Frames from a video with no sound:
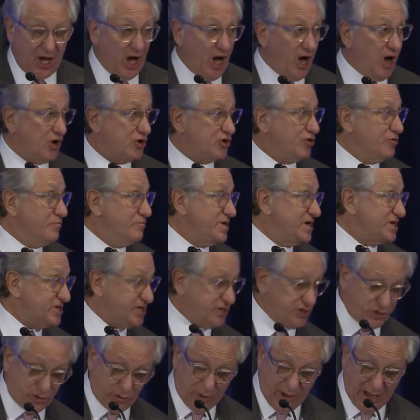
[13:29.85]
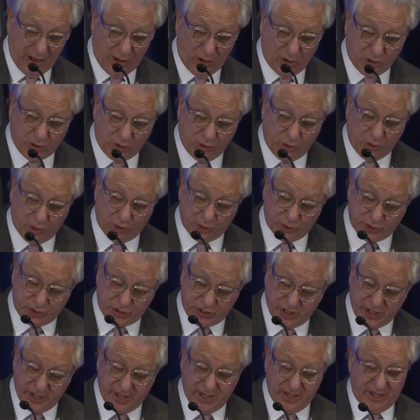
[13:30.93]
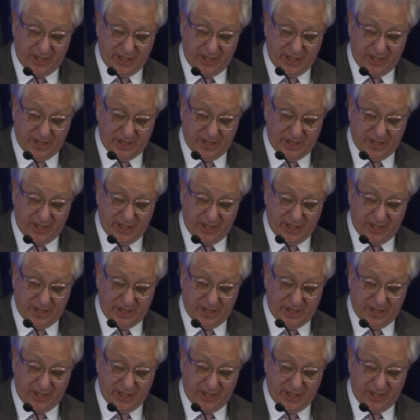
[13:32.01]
are committed to our cause,